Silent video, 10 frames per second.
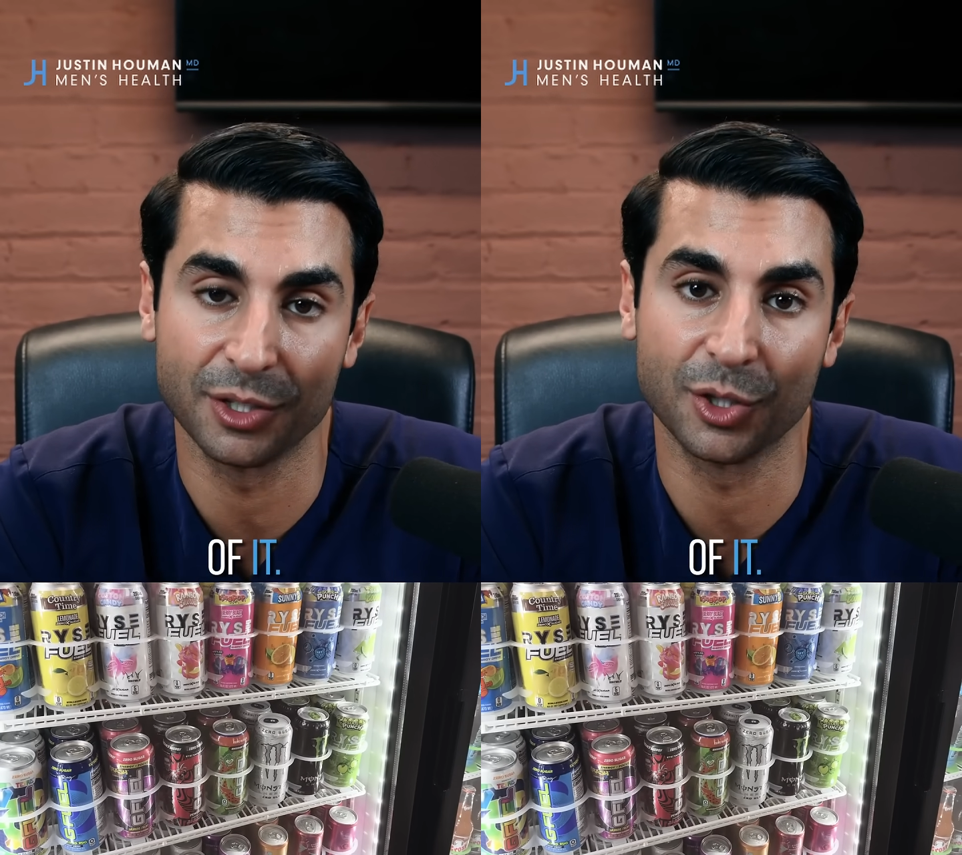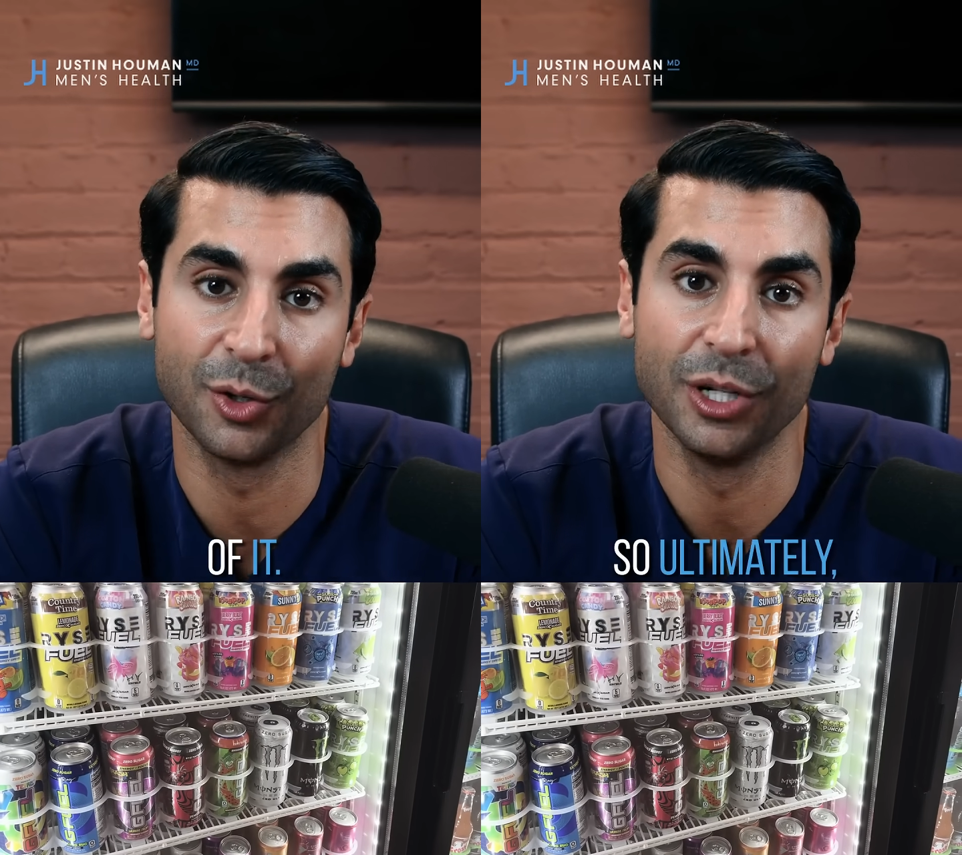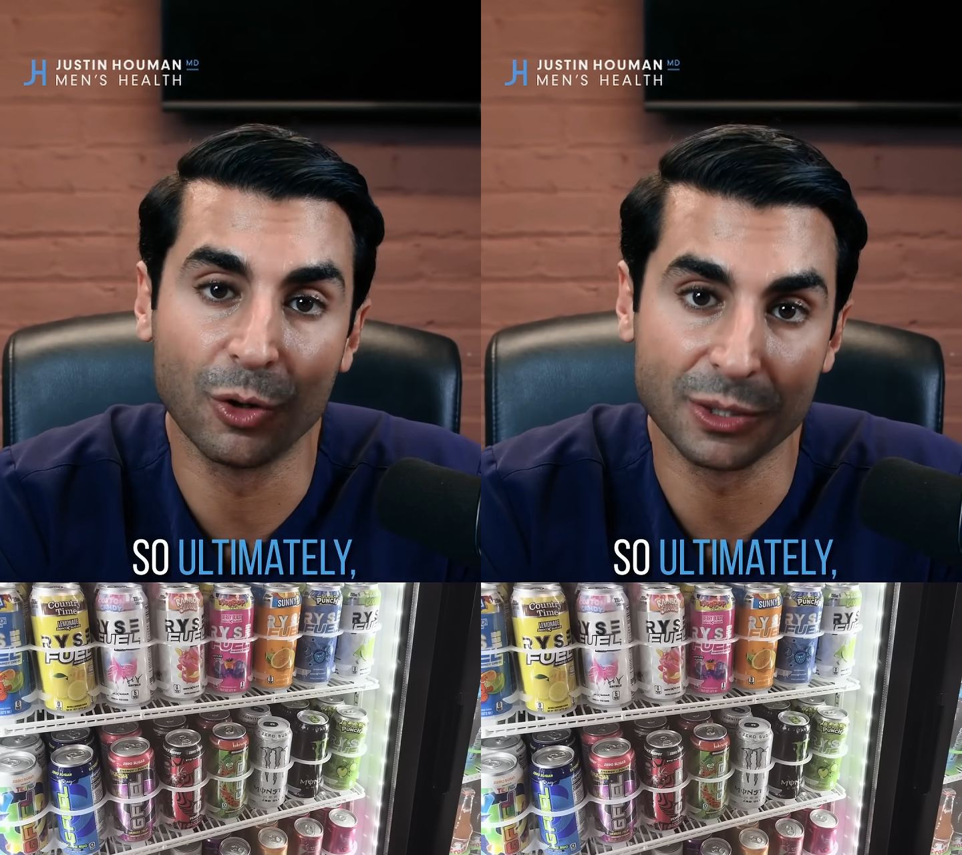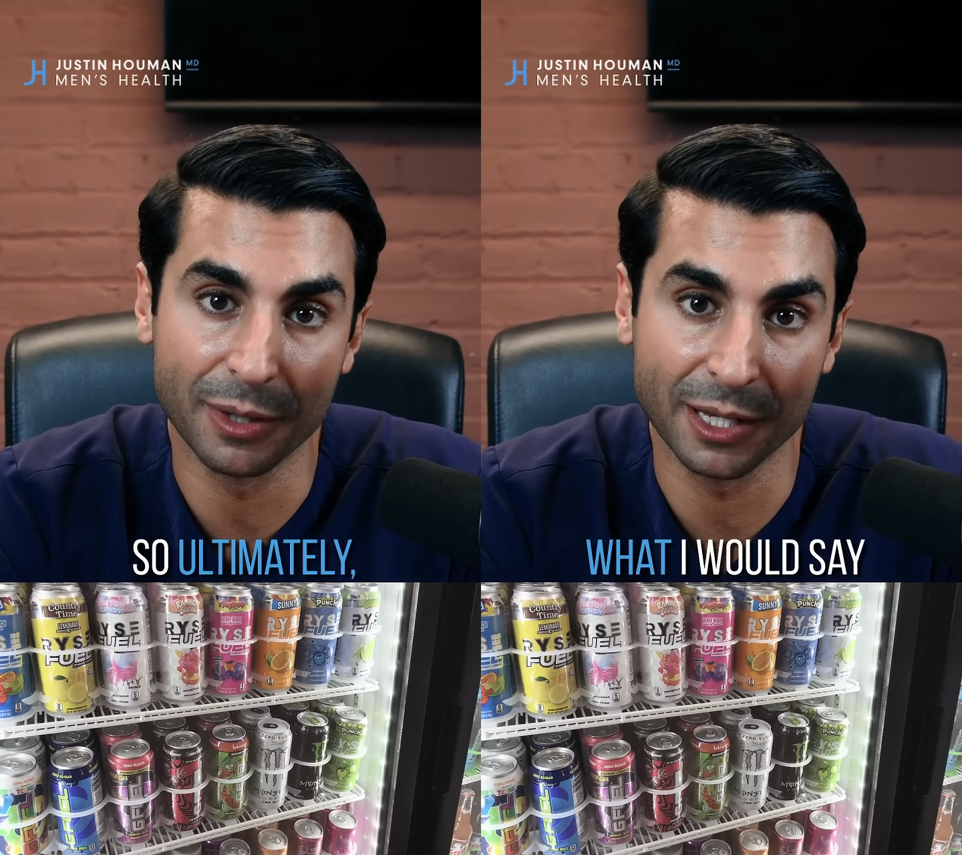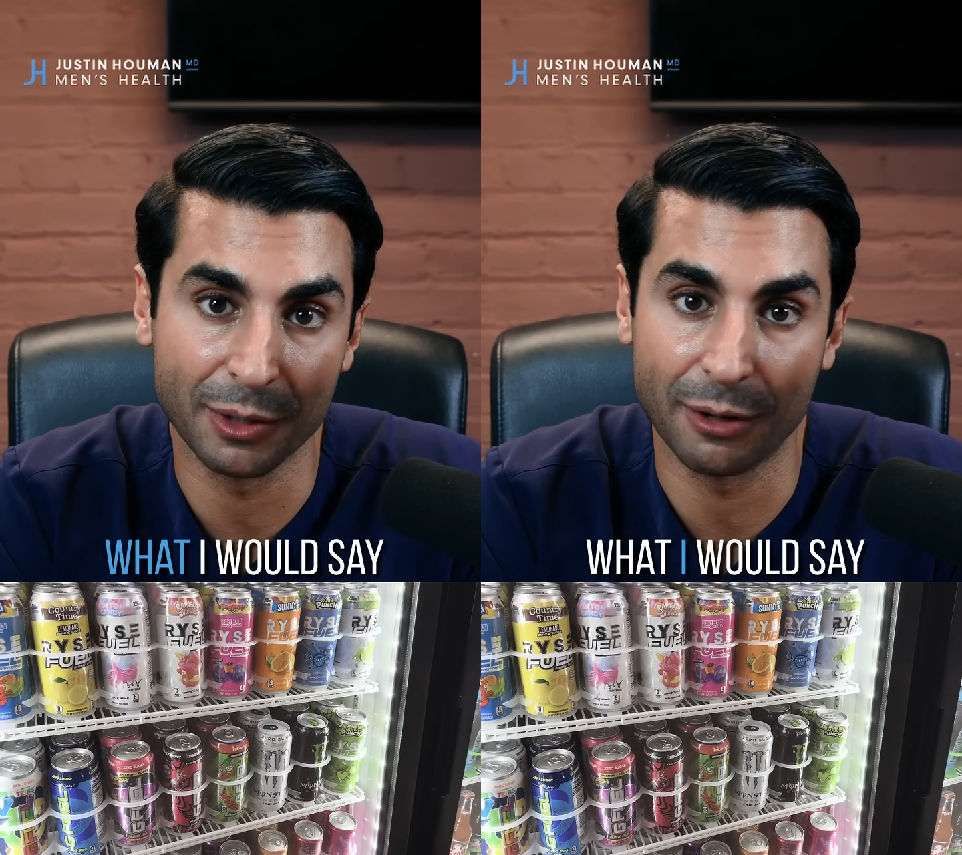So
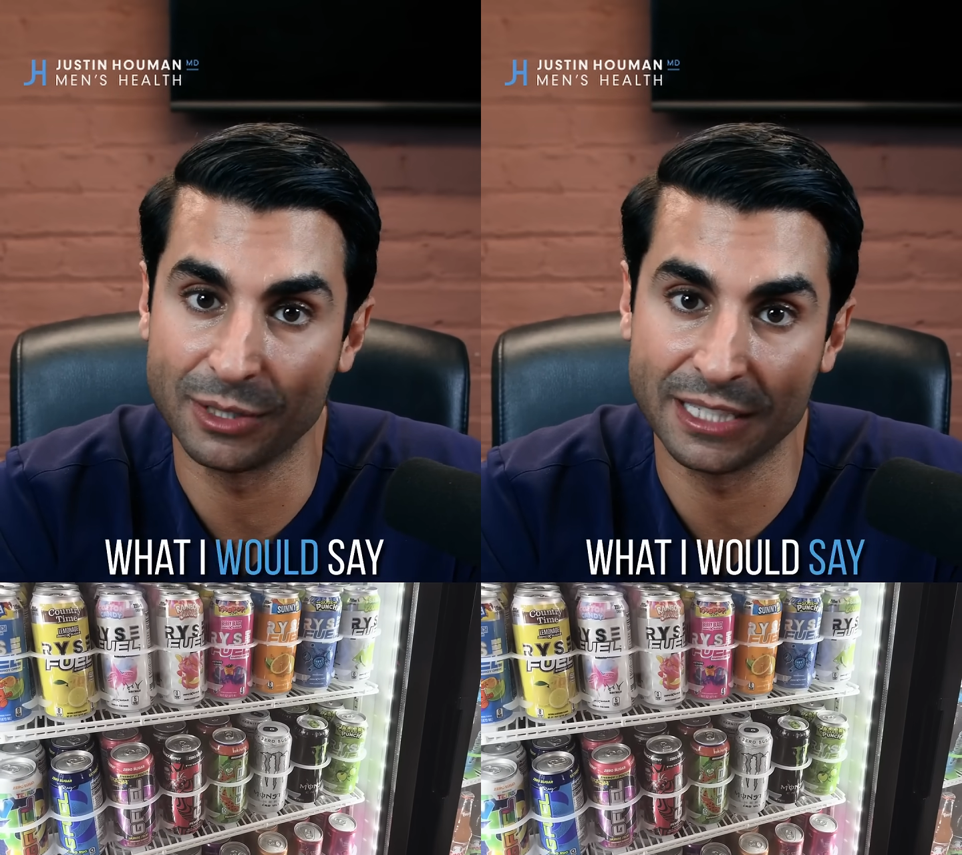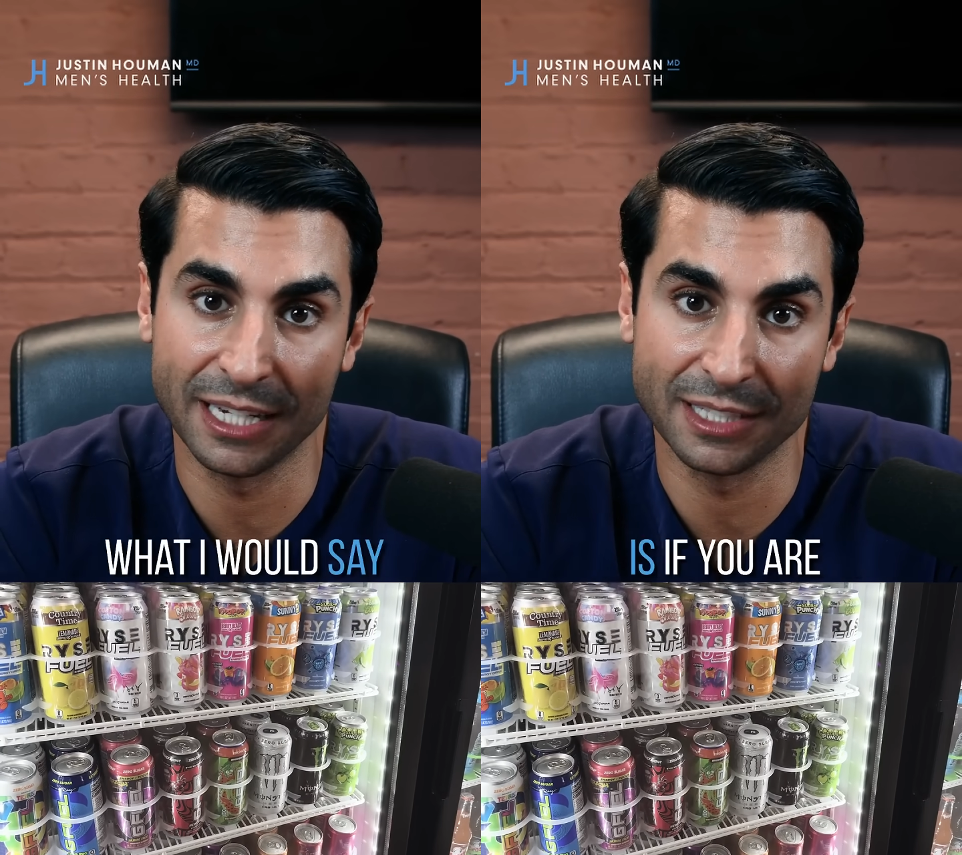ultimately what I would say